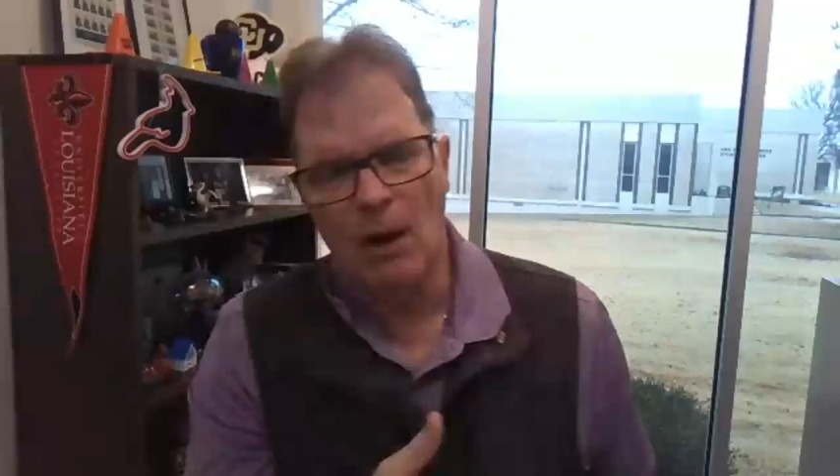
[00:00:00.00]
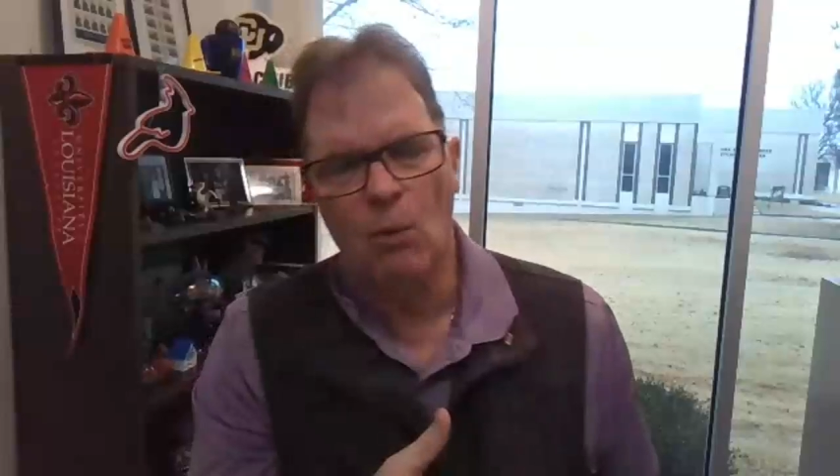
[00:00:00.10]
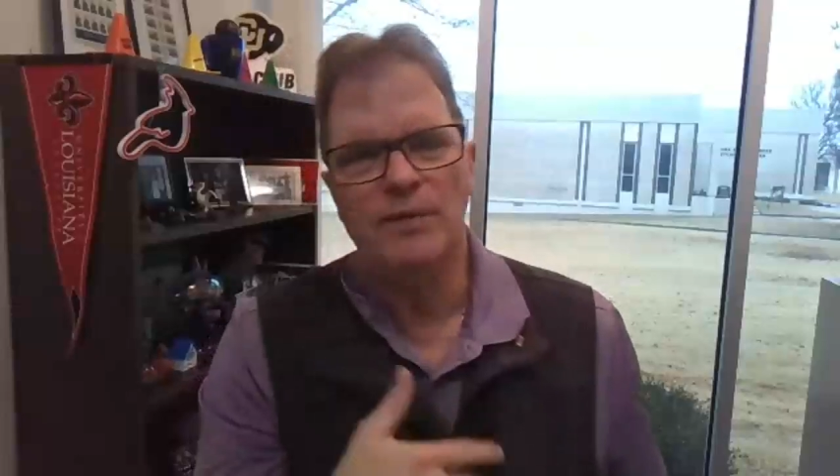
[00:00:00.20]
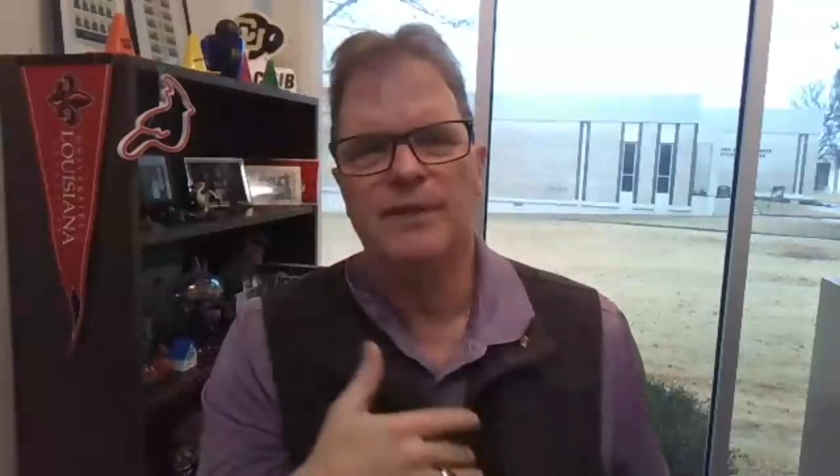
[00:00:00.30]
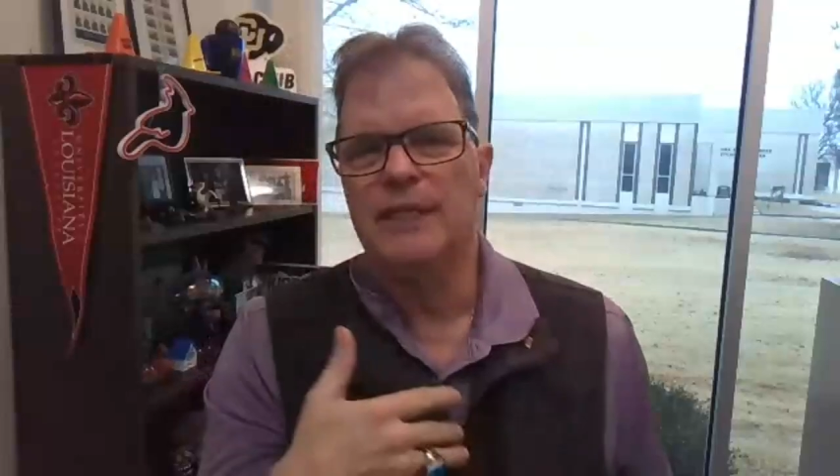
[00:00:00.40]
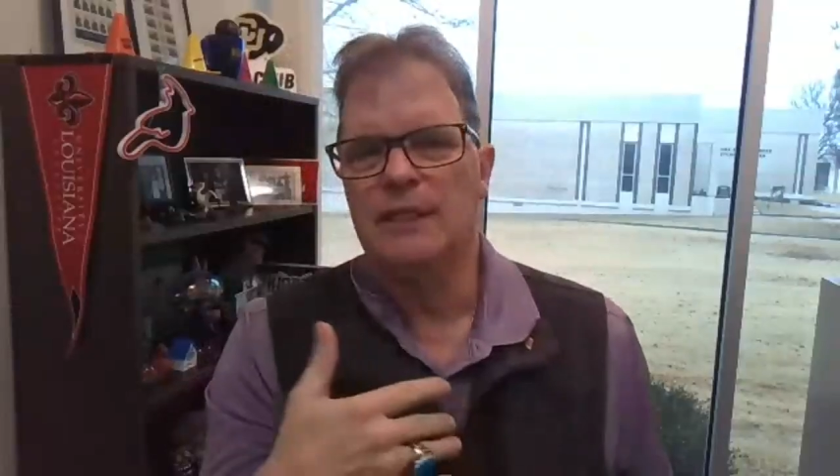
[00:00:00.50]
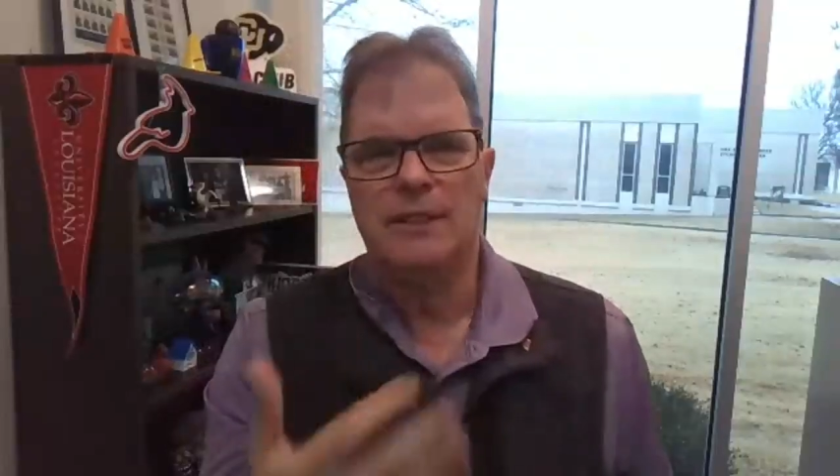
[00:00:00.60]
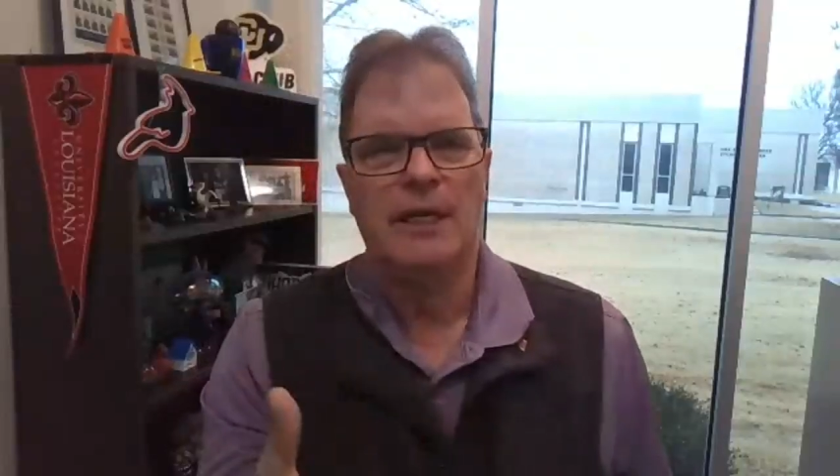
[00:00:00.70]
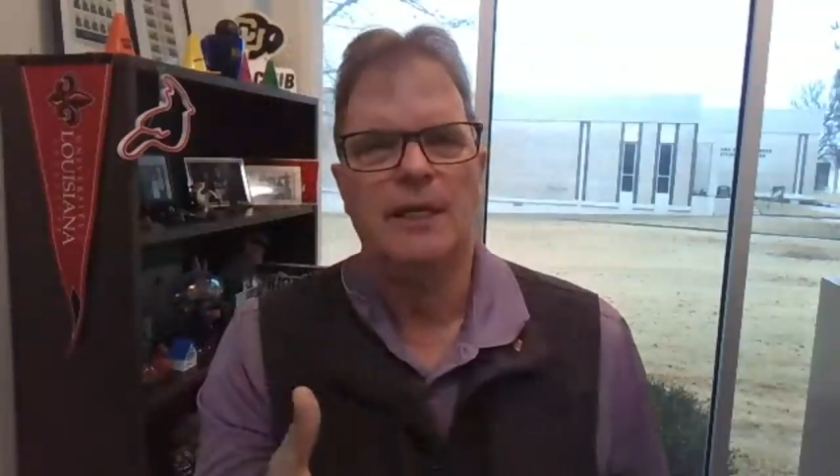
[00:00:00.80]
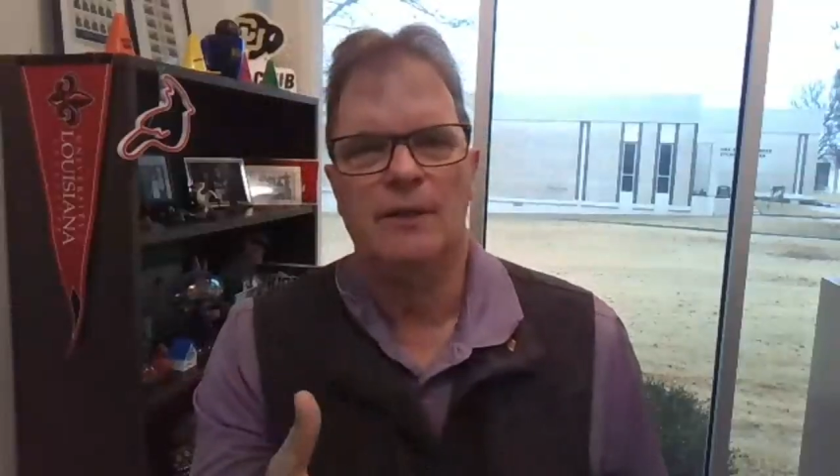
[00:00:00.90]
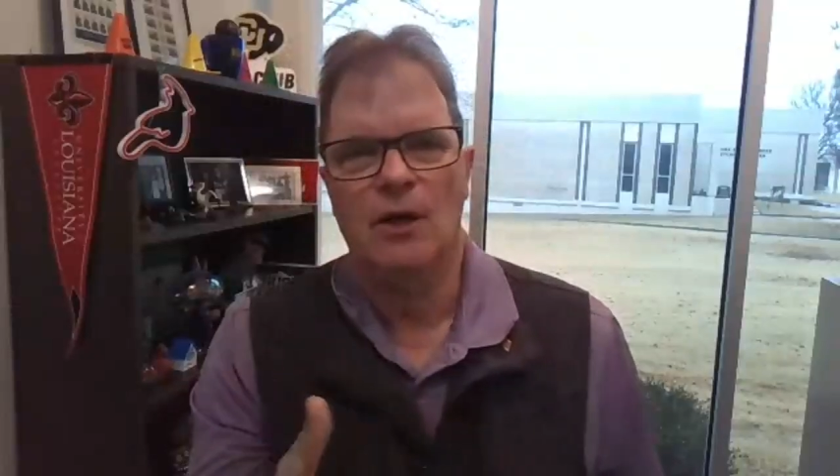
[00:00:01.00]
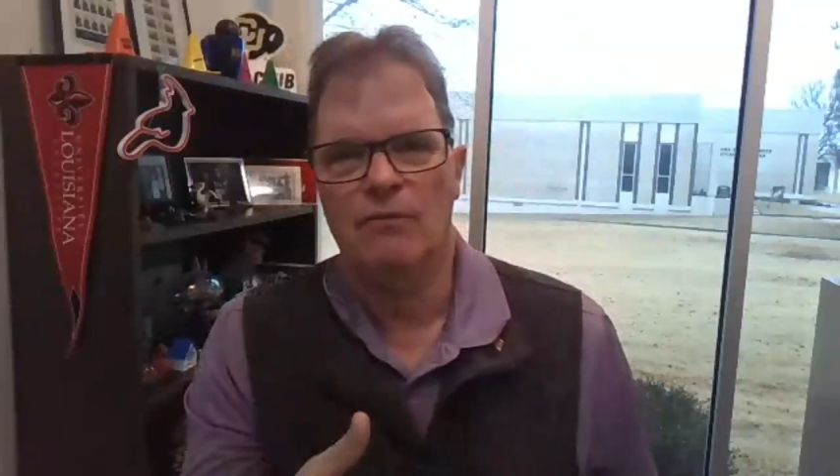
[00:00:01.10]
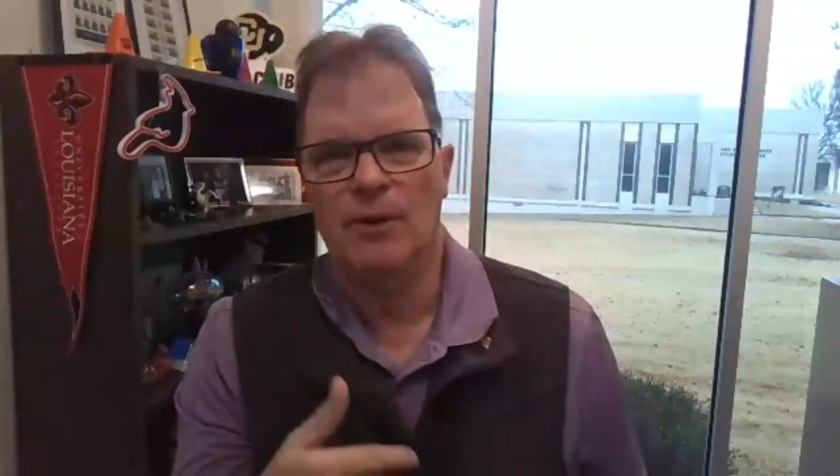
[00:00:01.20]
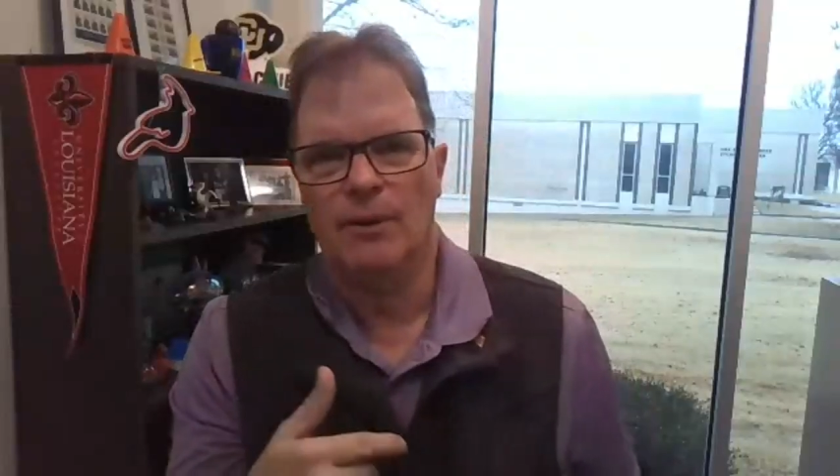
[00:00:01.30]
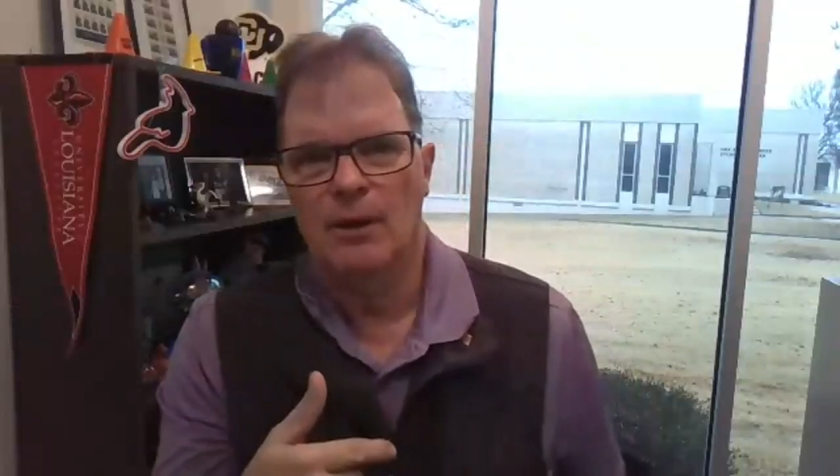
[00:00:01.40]
talk about what the
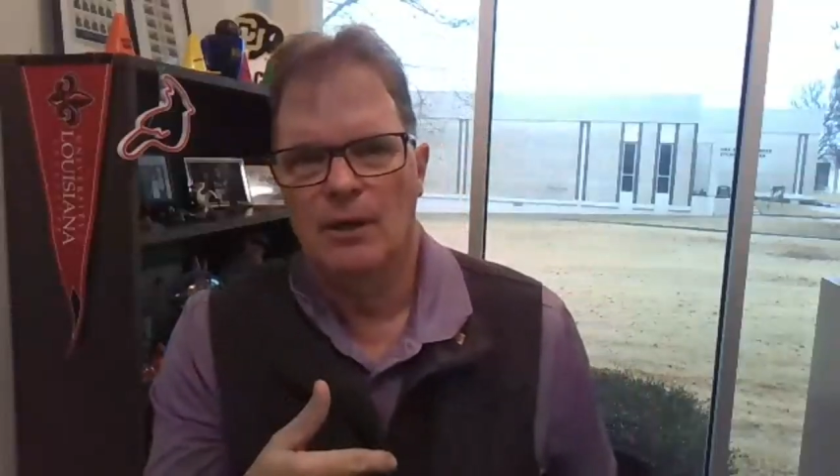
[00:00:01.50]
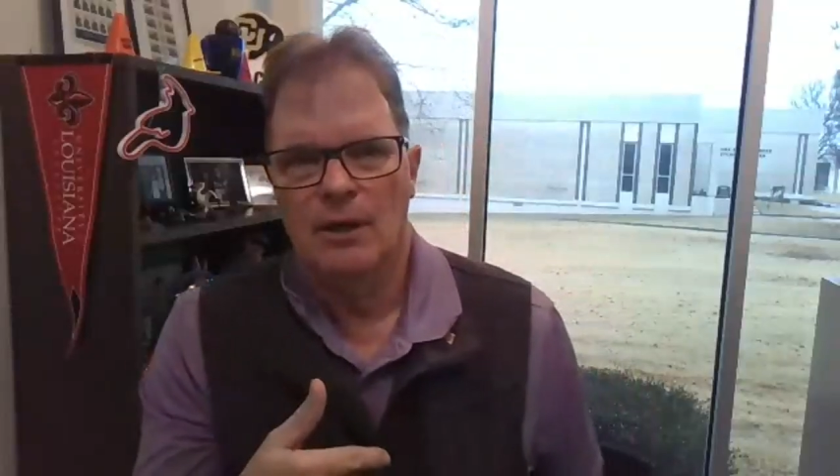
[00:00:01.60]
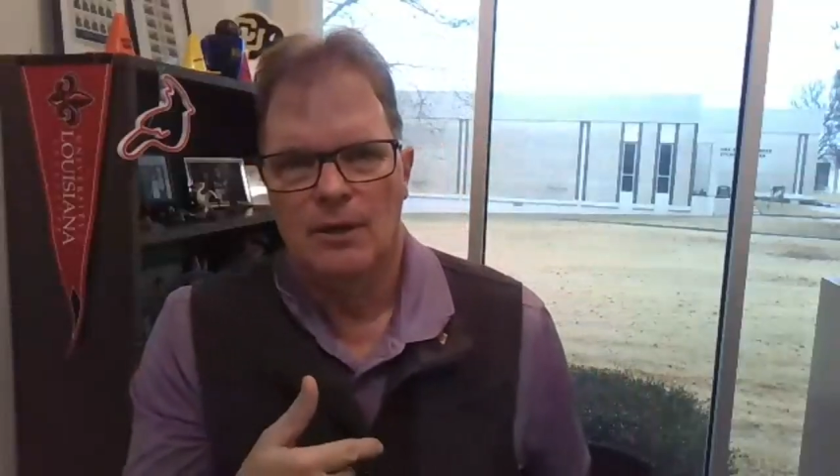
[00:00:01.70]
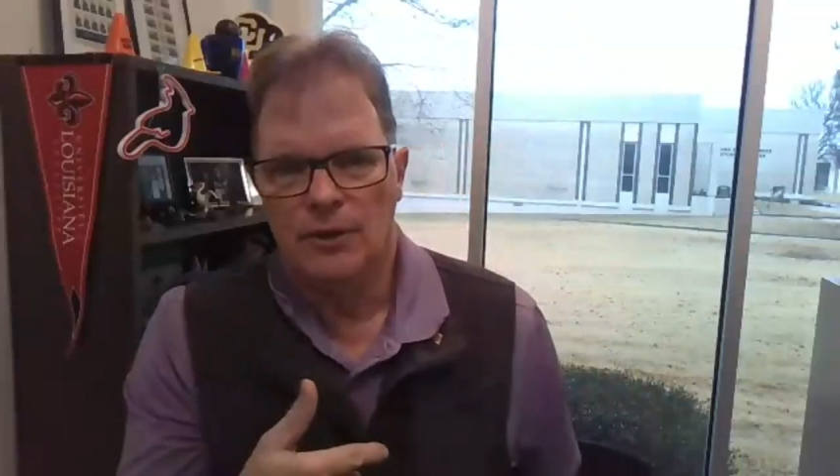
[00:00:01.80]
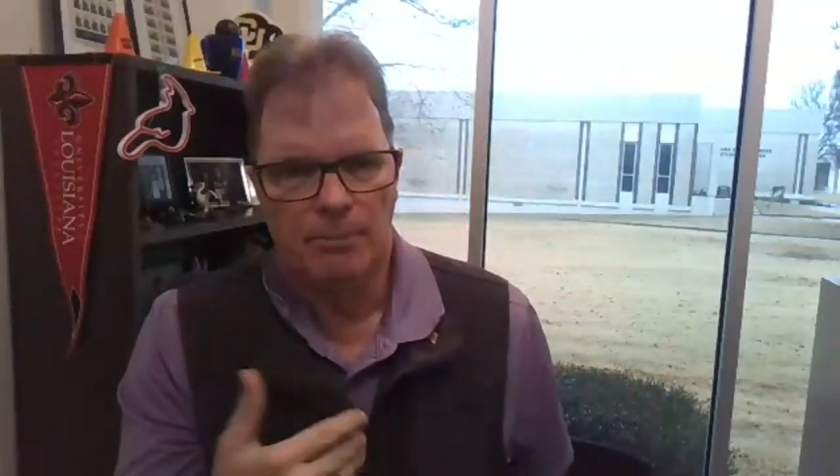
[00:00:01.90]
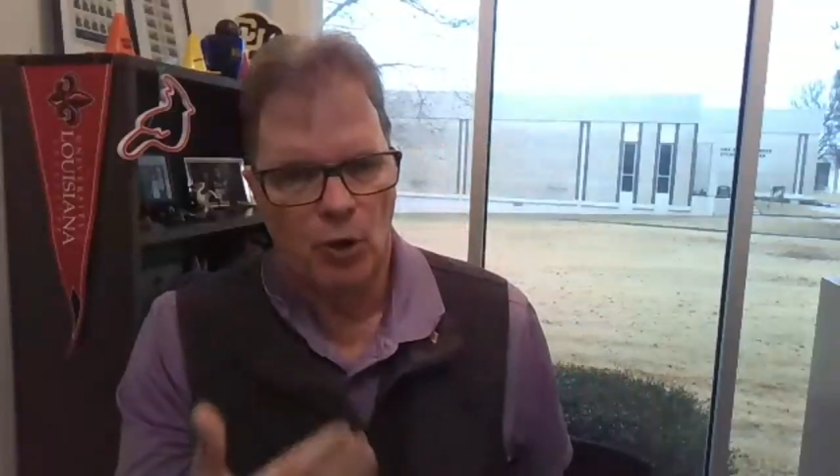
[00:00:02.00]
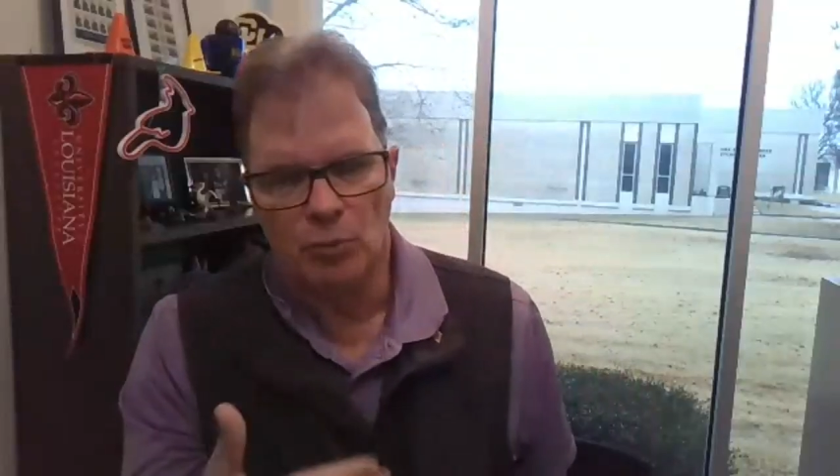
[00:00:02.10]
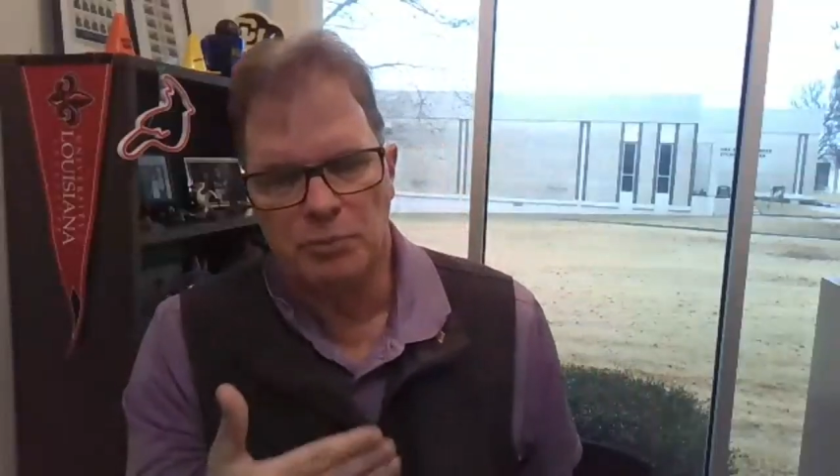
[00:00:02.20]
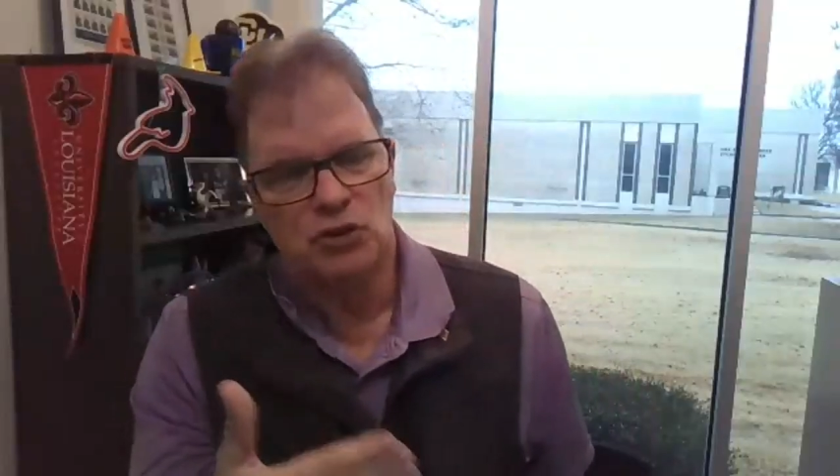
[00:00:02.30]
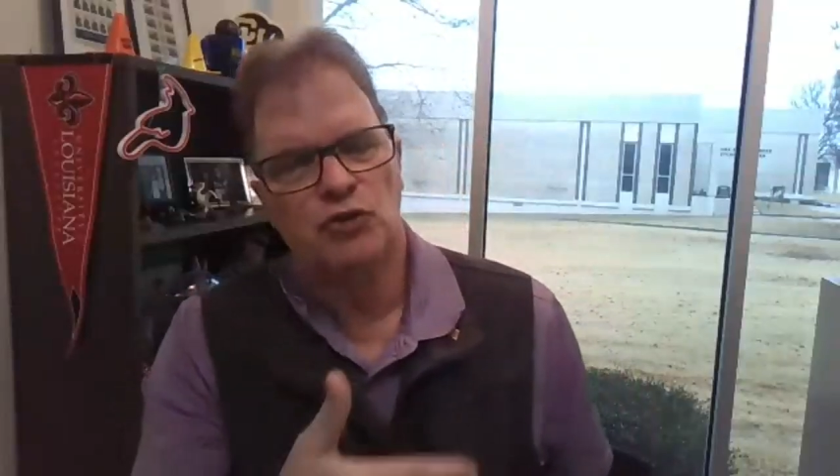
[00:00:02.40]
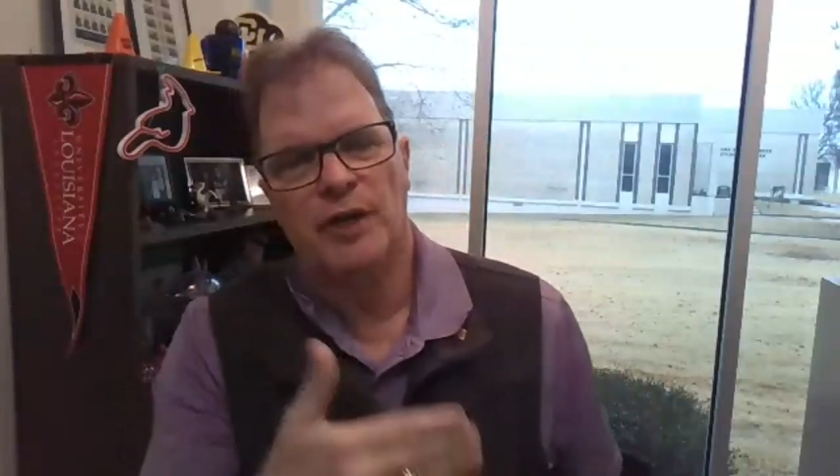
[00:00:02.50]
intent of the